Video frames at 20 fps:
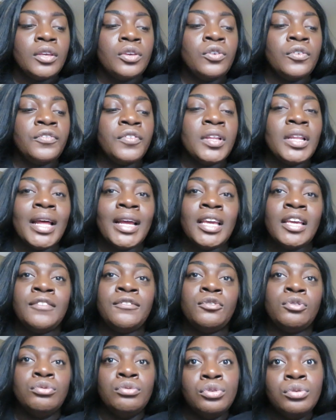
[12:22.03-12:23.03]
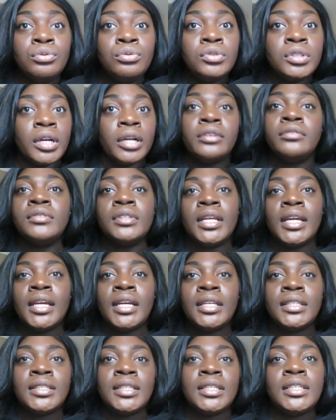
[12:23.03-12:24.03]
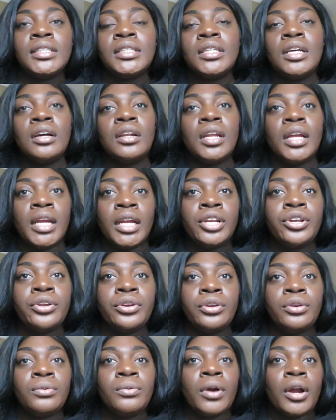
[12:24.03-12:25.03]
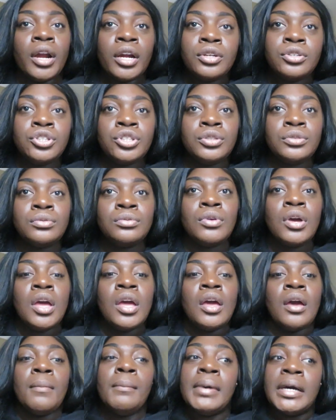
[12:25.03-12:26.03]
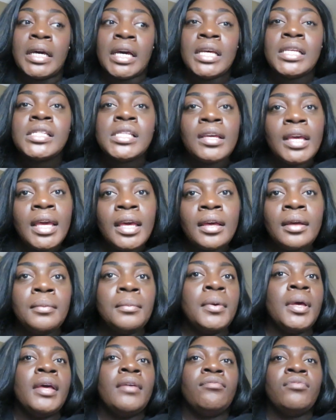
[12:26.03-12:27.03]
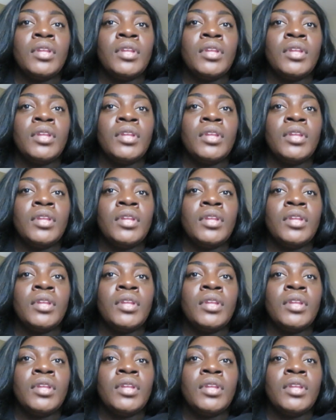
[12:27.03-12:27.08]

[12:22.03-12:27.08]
if you do certain things that it's gonna hinder you or hurt you because of him,